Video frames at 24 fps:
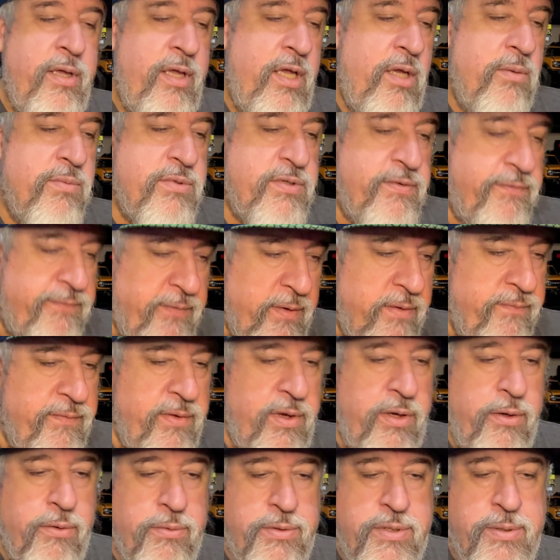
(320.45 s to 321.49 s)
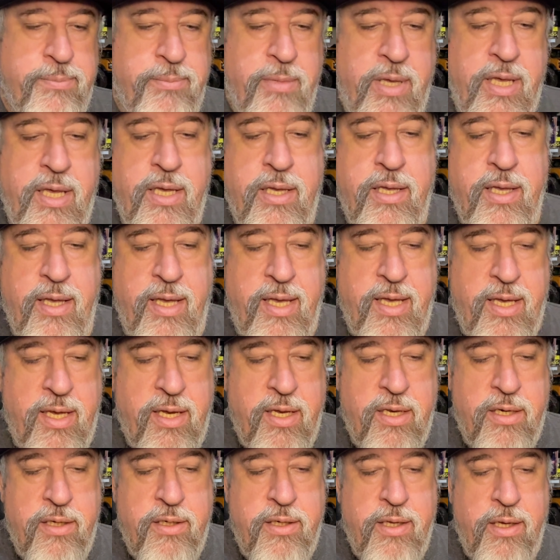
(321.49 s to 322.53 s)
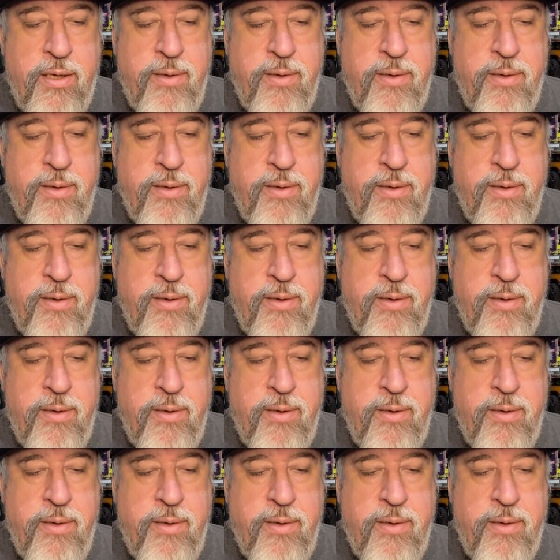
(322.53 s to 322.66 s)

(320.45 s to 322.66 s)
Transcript: It was a fun video to make, and